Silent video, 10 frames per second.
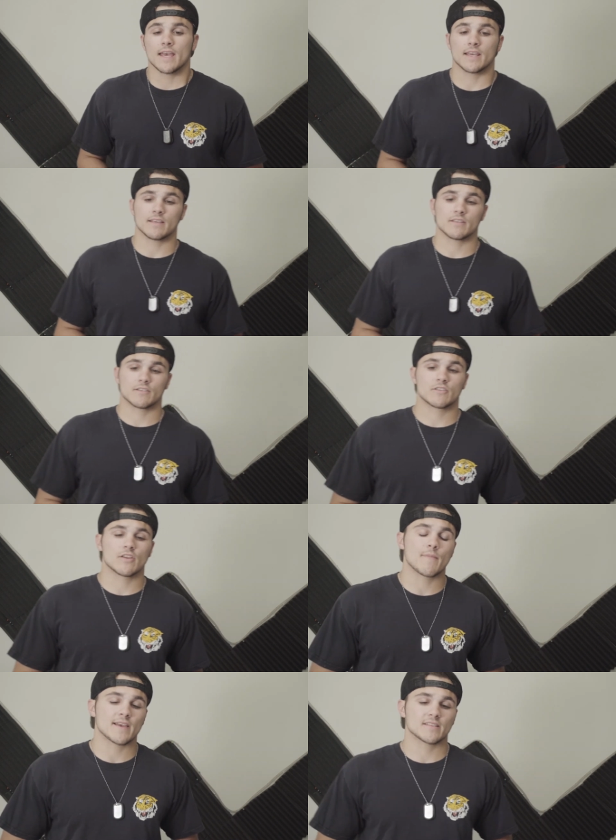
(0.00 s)
is
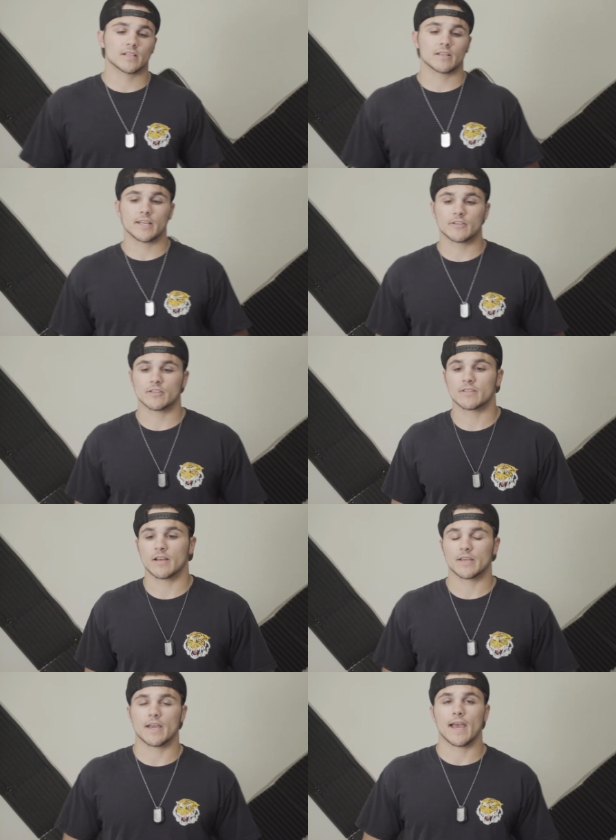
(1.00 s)
to basically just
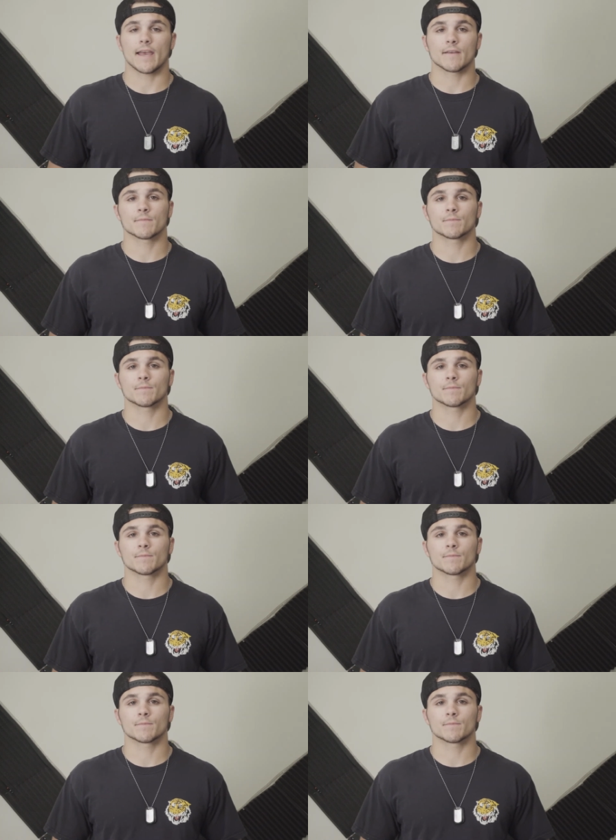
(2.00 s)
tell you, hey,